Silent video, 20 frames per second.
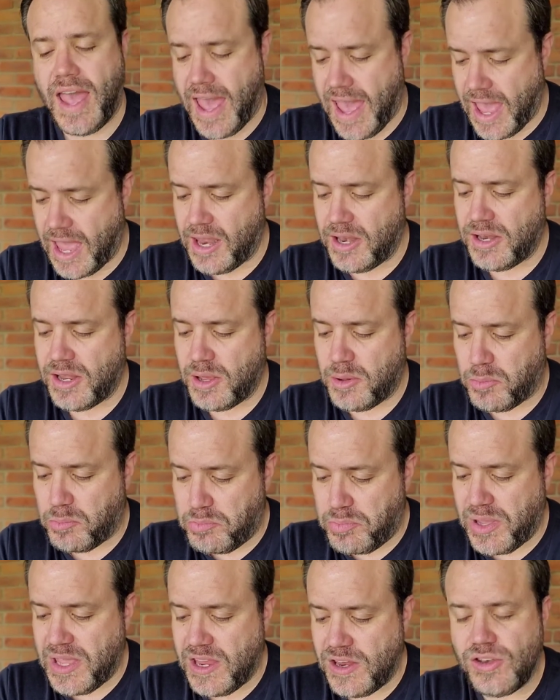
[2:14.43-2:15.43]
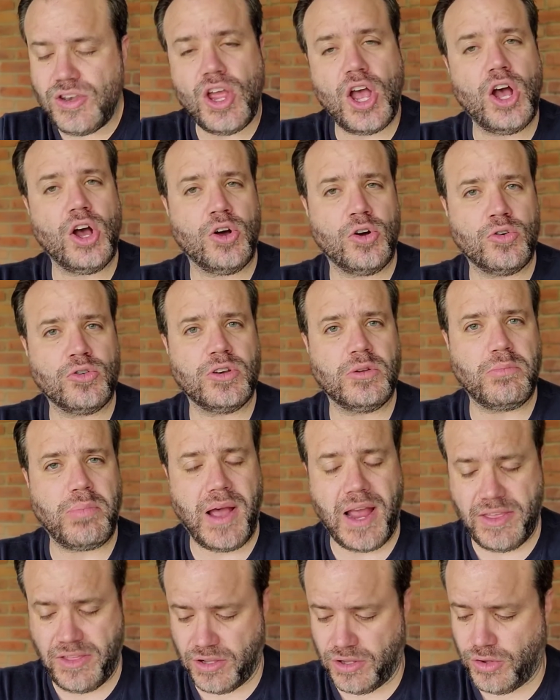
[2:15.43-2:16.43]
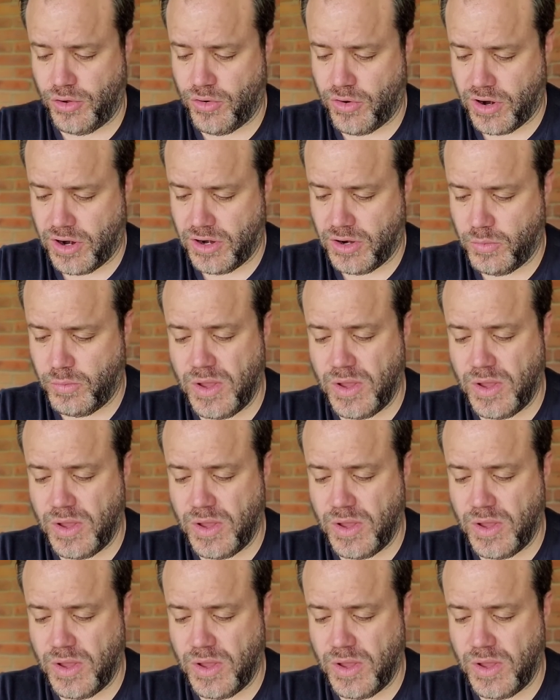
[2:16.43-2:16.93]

and be known by the Lord.